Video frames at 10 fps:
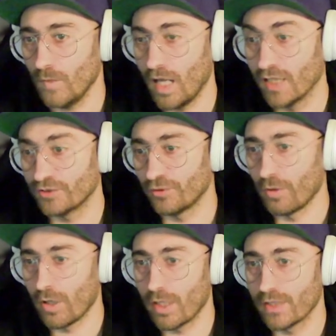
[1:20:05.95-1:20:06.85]

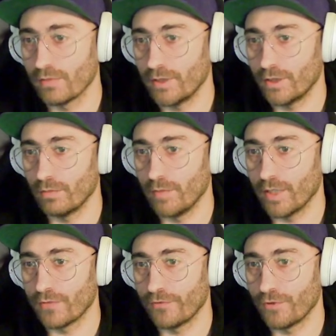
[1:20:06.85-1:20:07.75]
asteroids, we need to make
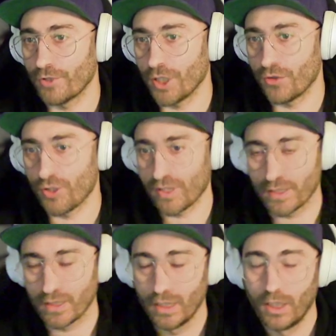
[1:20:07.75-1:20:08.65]
a few changes
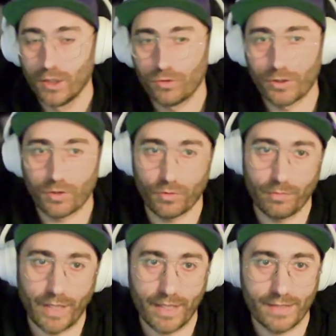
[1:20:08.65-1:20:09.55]
to the code
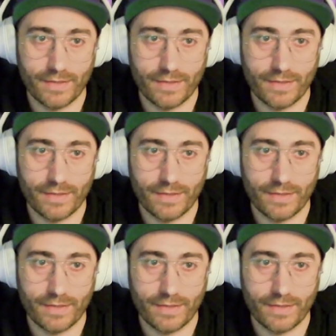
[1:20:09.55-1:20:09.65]
base.